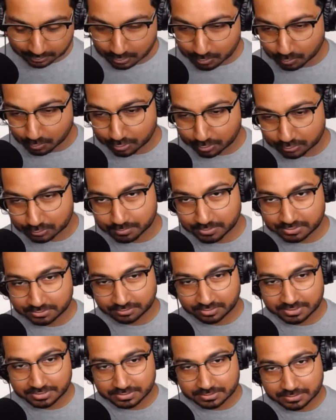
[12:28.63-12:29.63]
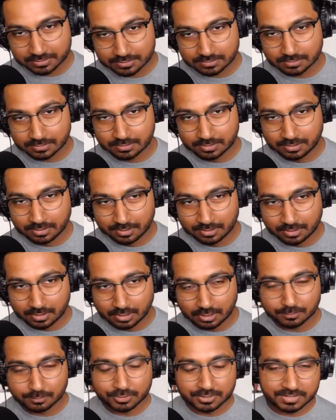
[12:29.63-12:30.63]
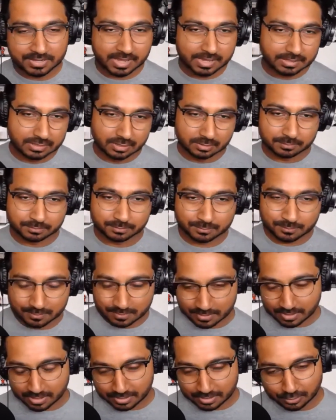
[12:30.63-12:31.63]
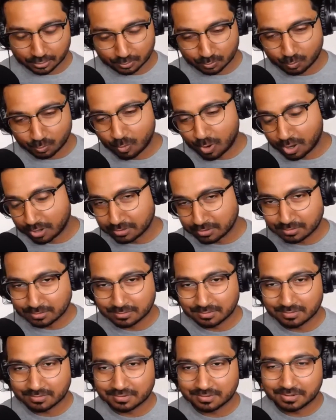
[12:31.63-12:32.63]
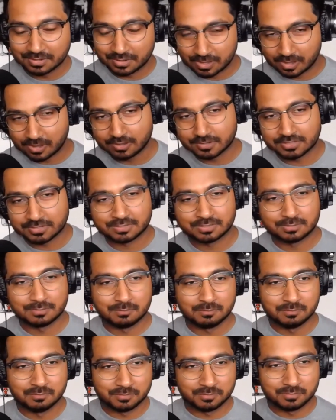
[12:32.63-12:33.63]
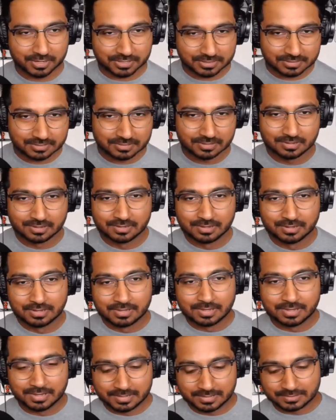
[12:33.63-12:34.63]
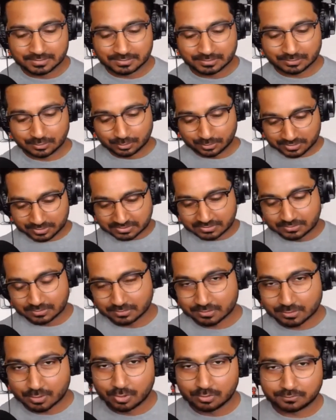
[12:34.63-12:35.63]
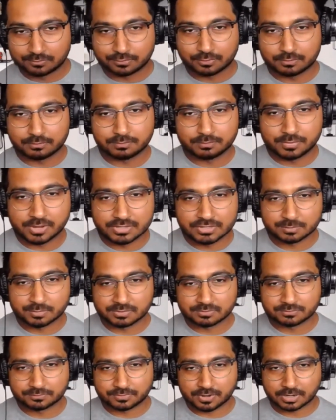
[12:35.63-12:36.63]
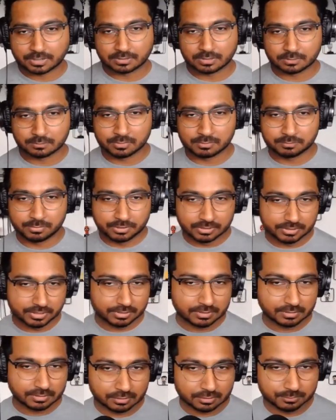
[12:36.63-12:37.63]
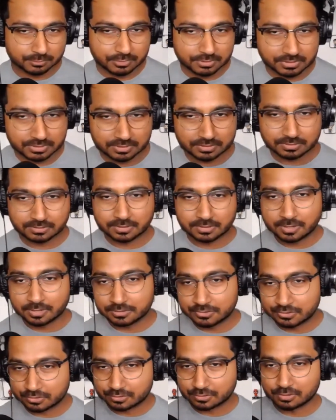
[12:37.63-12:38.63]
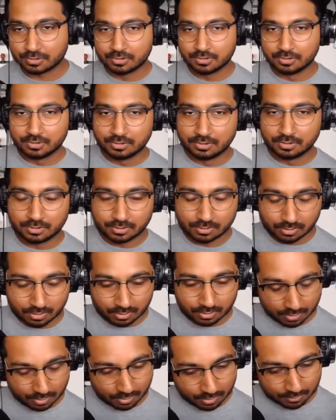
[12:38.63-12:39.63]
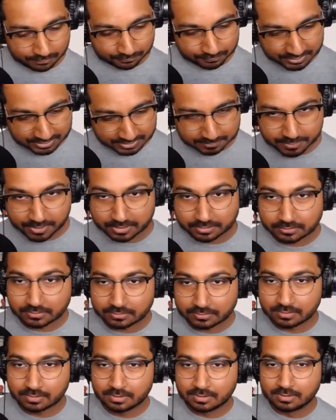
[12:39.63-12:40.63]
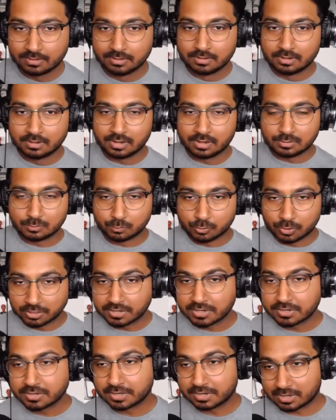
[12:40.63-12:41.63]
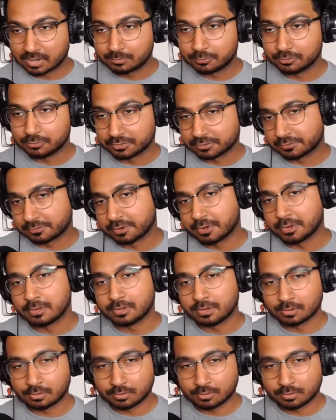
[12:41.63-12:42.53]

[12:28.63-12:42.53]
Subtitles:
wanted to be treated. And I'm going to end on one last bit. Is this quote from Benjamin Franklin: "But building a community and culture of respect and working collaboratively